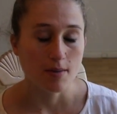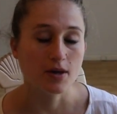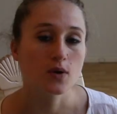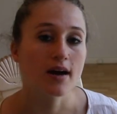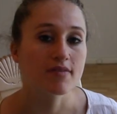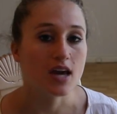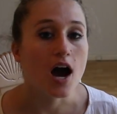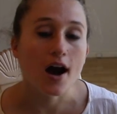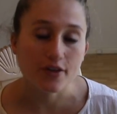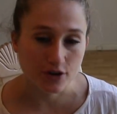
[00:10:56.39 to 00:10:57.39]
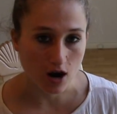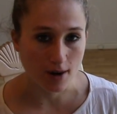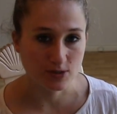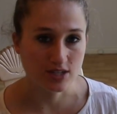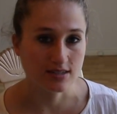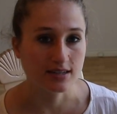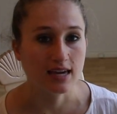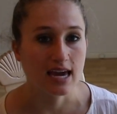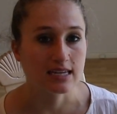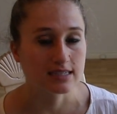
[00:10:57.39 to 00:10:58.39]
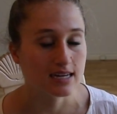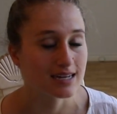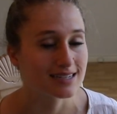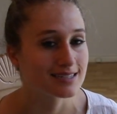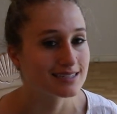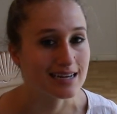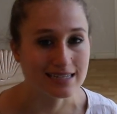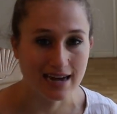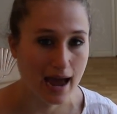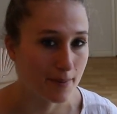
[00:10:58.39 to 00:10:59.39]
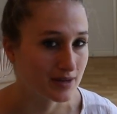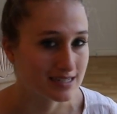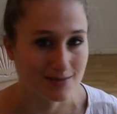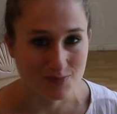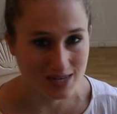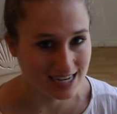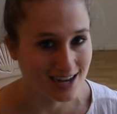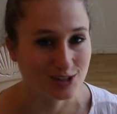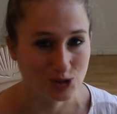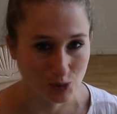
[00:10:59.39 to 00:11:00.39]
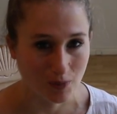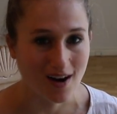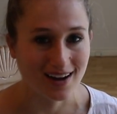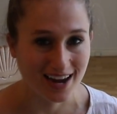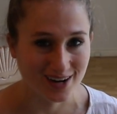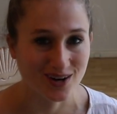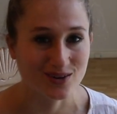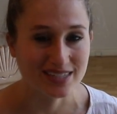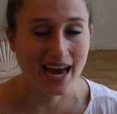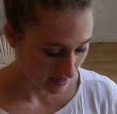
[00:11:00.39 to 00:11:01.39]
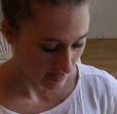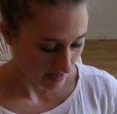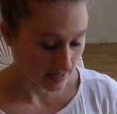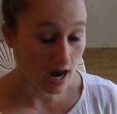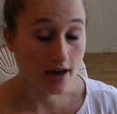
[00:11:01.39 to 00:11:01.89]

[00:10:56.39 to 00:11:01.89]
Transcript: but you have the other options in case it doesn't happen to be a 2-prong at your hotel. The